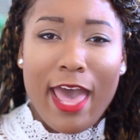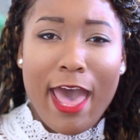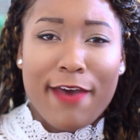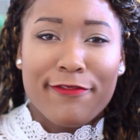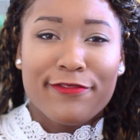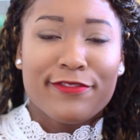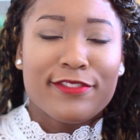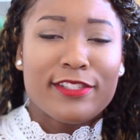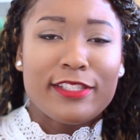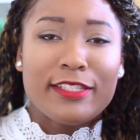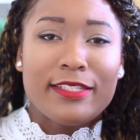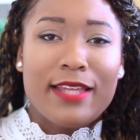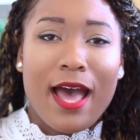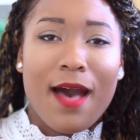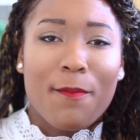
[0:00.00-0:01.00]

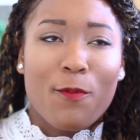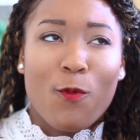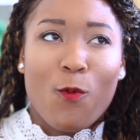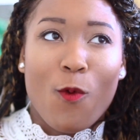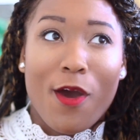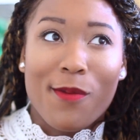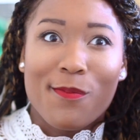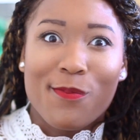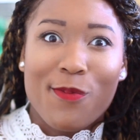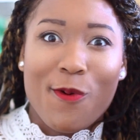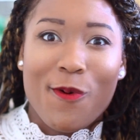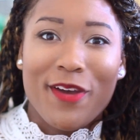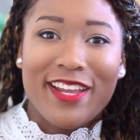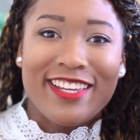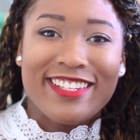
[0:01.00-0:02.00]
f-stop
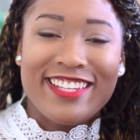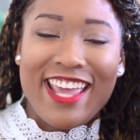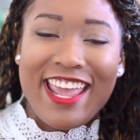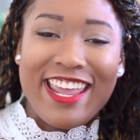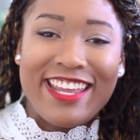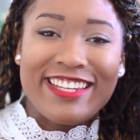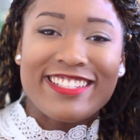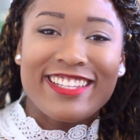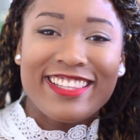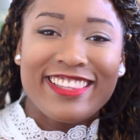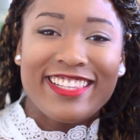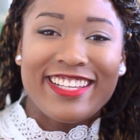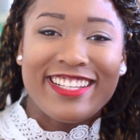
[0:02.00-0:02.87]
1.8